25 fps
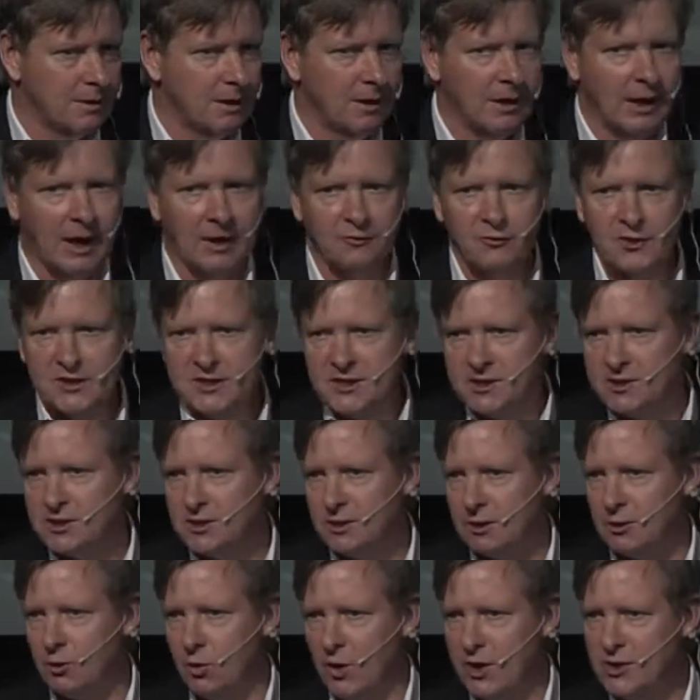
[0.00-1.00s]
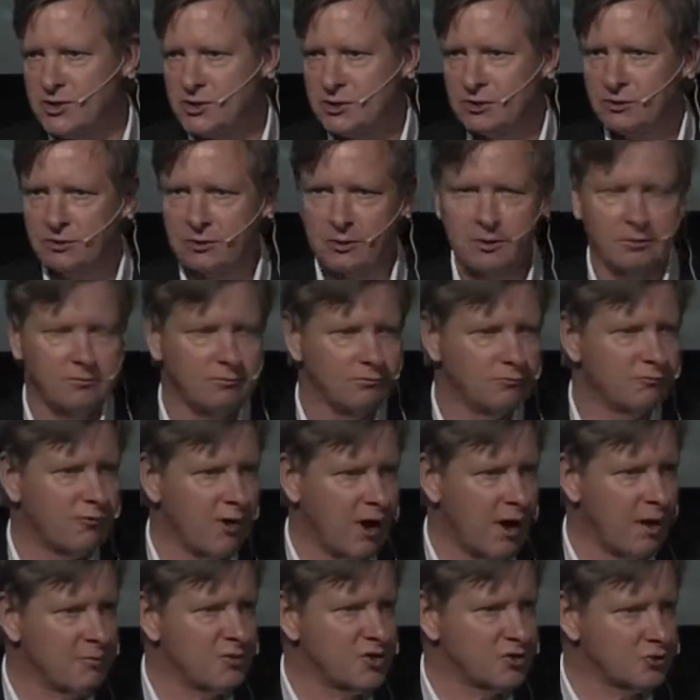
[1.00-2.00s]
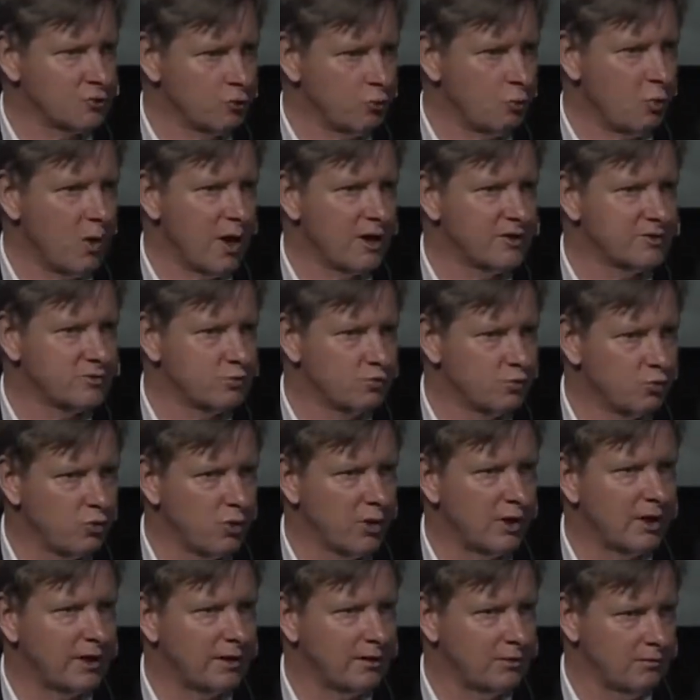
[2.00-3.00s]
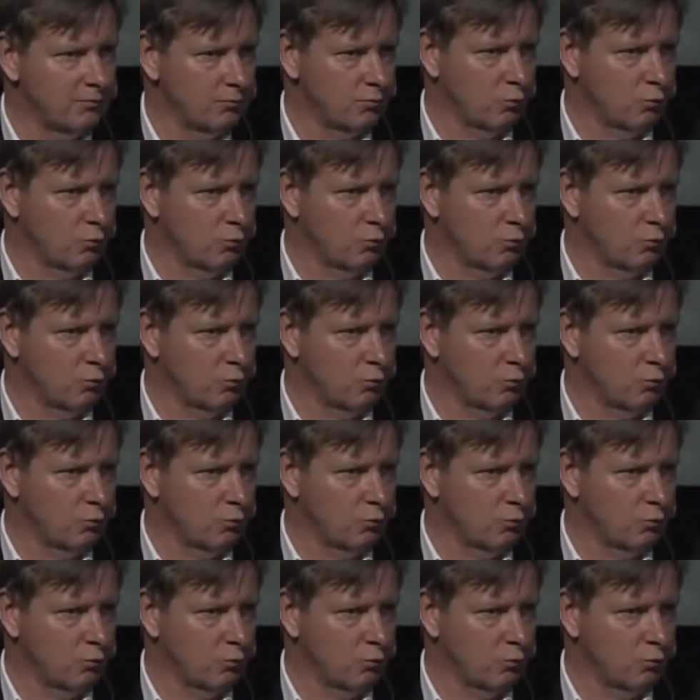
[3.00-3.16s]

And this is the question that farmers always really